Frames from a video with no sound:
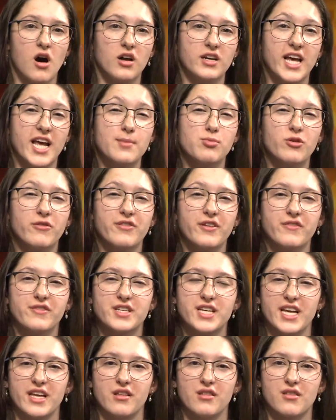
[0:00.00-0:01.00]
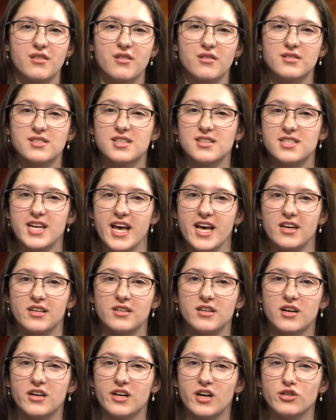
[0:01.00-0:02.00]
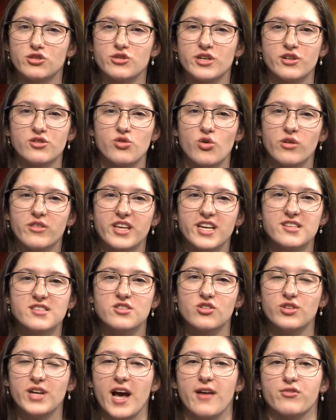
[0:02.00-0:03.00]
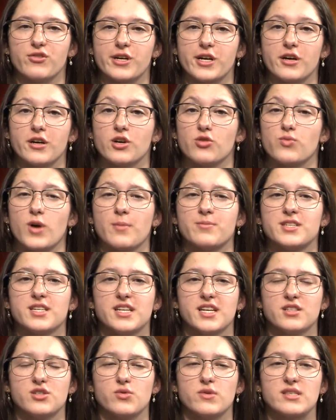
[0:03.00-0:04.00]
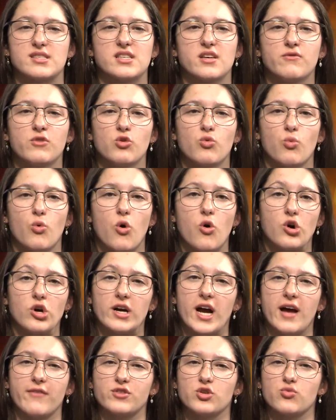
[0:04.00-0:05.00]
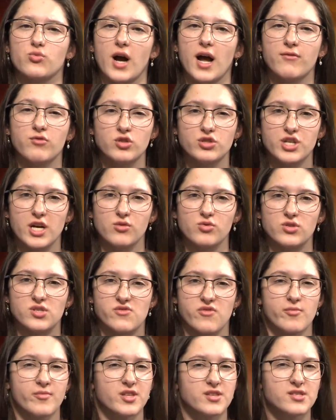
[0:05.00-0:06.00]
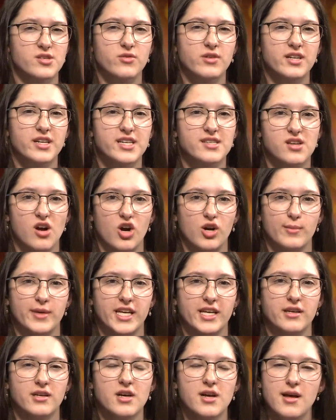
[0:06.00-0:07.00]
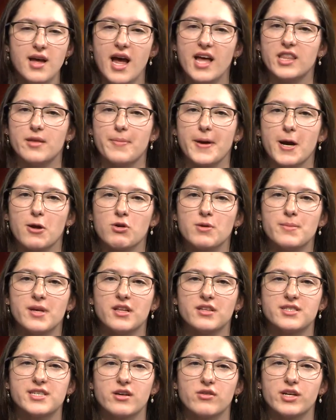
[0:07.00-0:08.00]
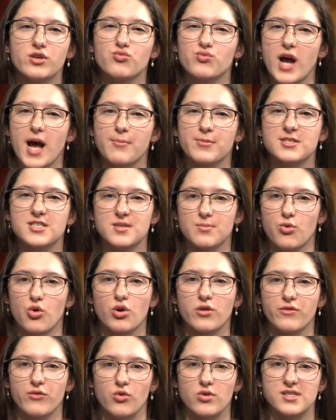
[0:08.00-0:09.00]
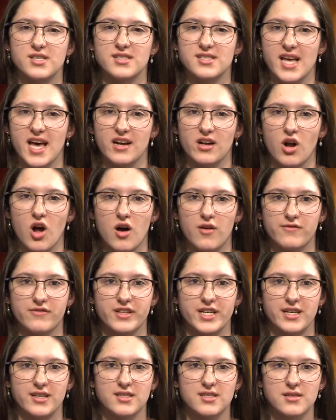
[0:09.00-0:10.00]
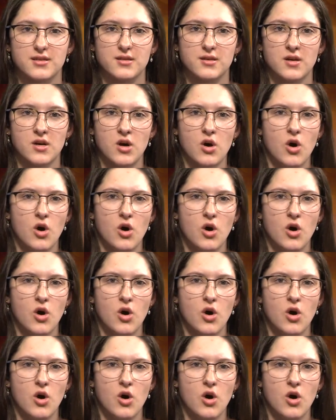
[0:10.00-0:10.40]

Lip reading: On April 15th, Sudan, a country in northeastern Africa, erupted into a civil war after rival generals from the Sudanese army and the paramilitary Rapid Support Forces had a conflict.